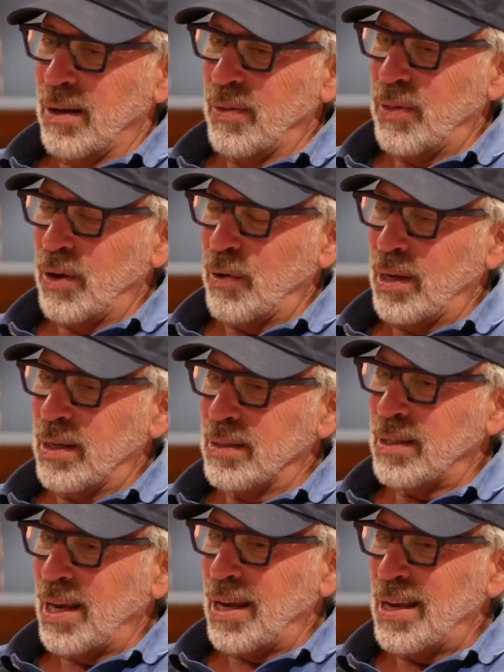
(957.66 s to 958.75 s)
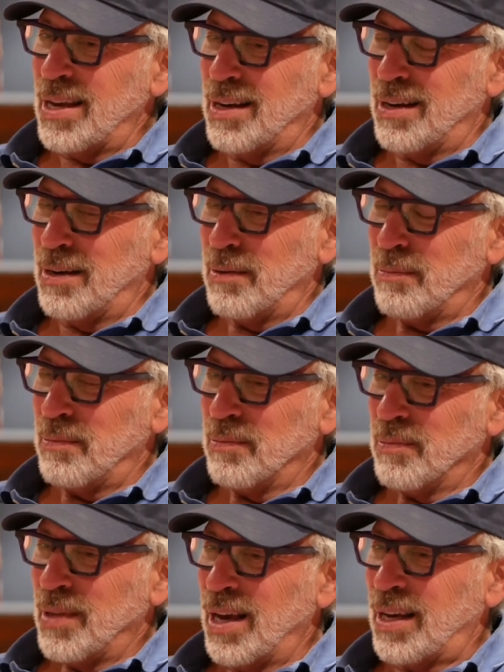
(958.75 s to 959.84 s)
There is a
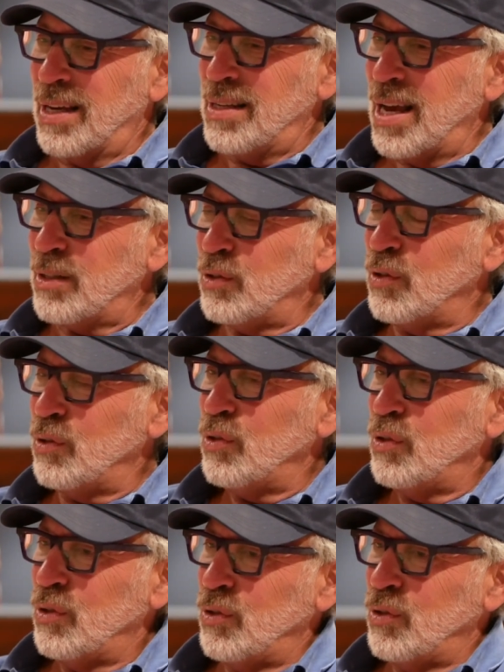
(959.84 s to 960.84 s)
connection